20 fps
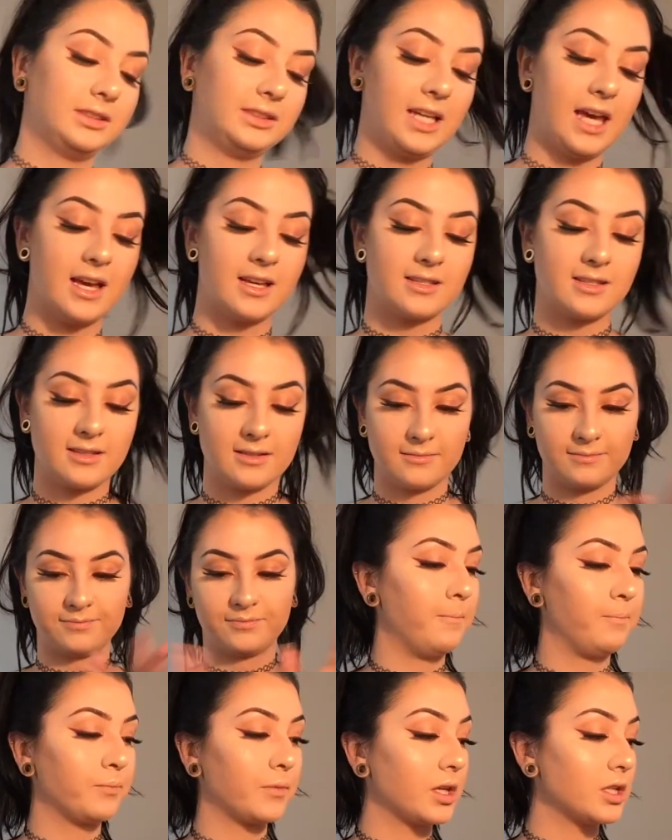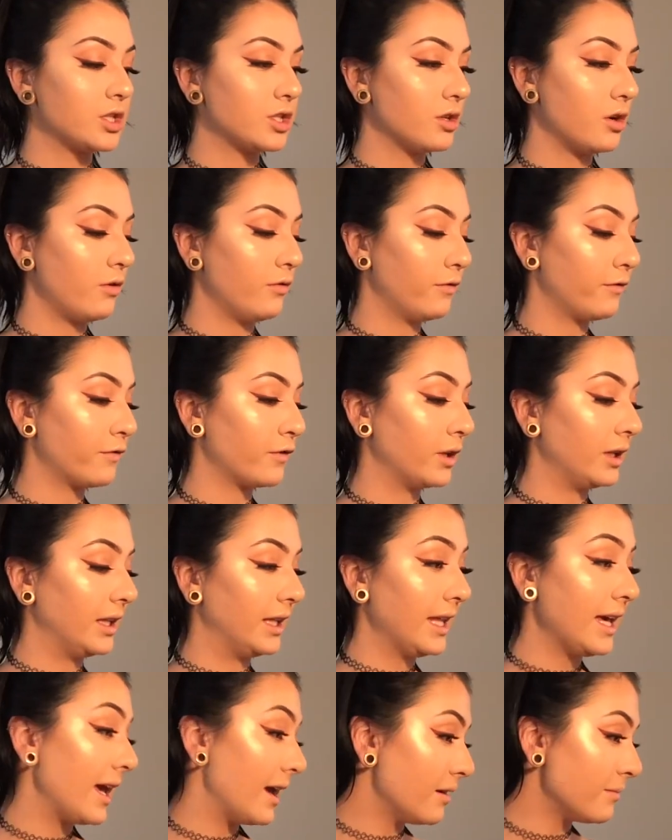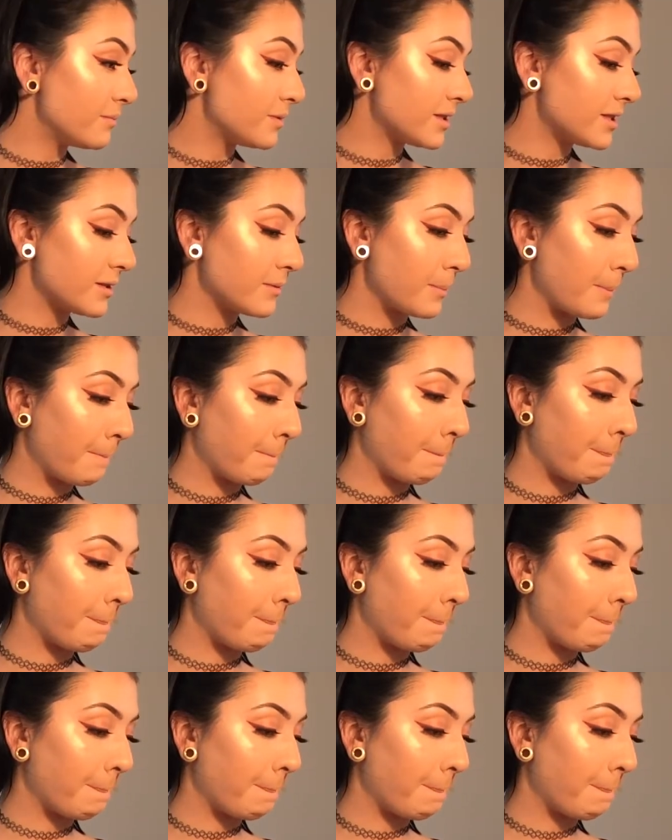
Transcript: Yes. So for lips,